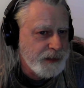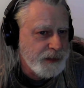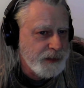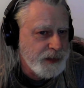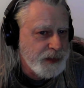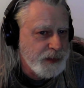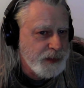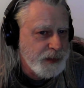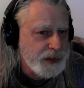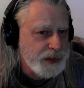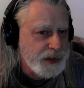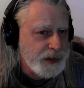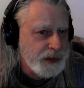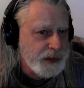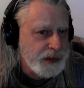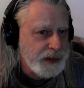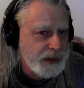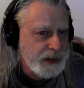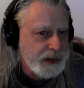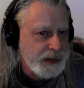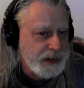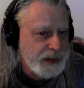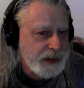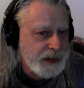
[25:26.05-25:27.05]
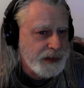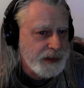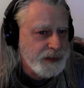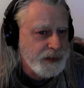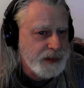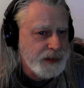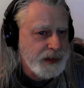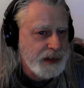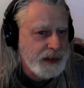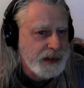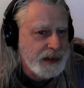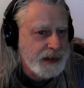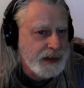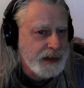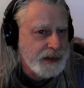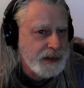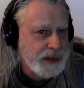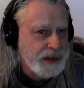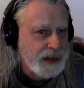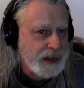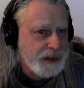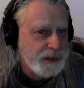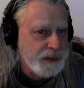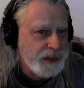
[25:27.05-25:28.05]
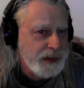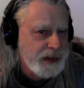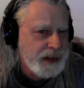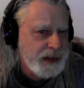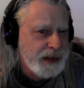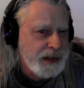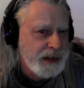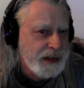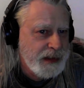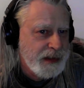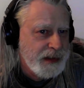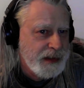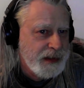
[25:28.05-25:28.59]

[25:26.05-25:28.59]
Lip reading: is Switzerland. But that is. Really?